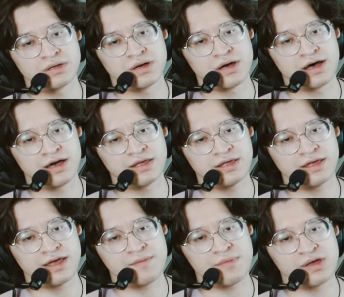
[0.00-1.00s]
I
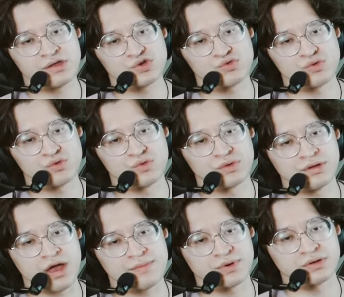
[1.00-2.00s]
am a true
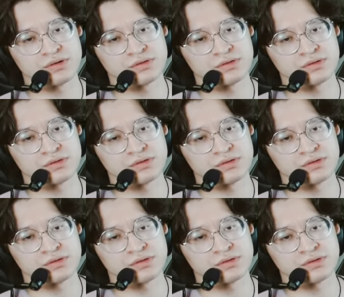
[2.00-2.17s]
gamer.